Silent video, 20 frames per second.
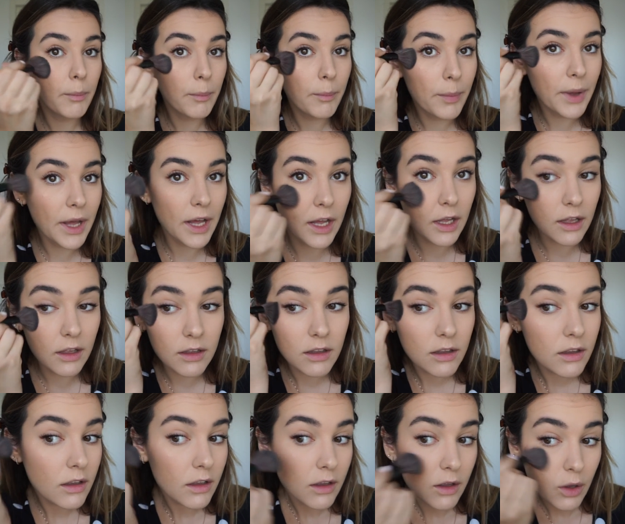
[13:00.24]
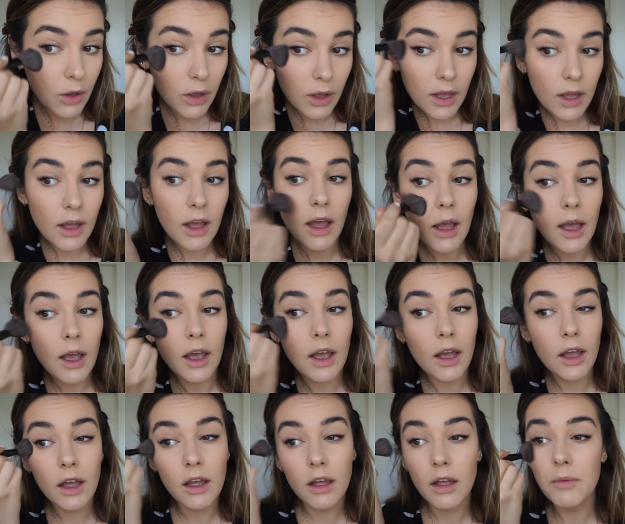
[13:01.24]
but
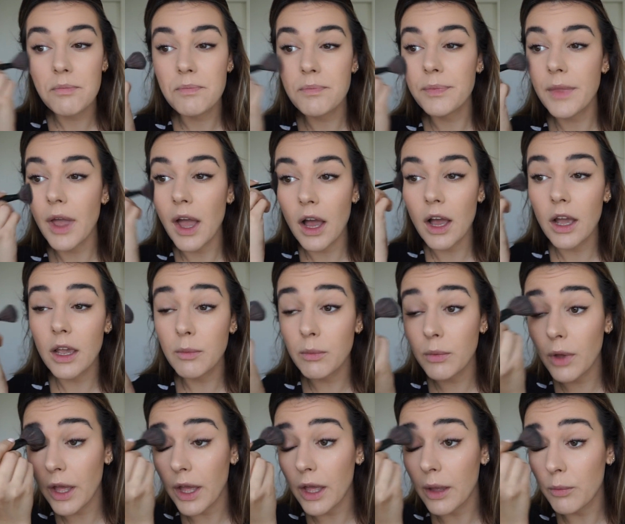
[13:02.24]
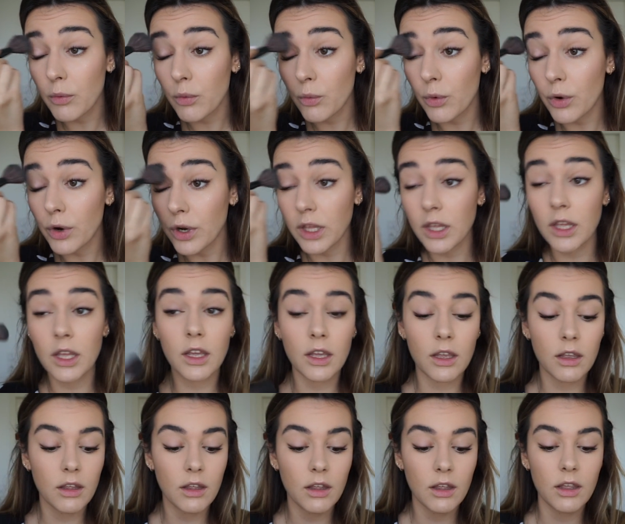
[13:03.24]
um, I am working
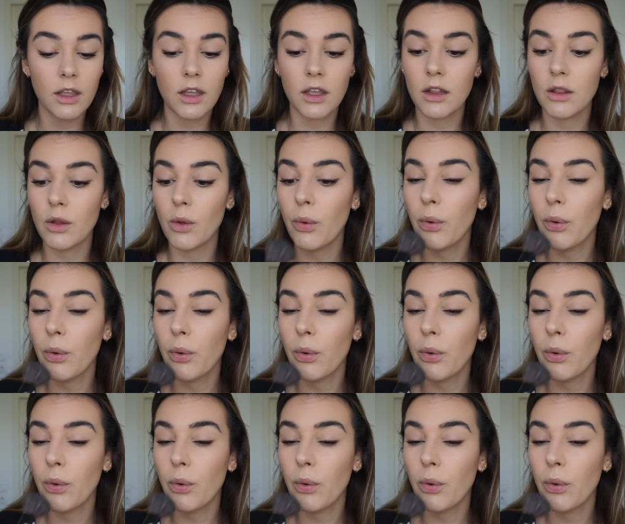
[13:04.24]
in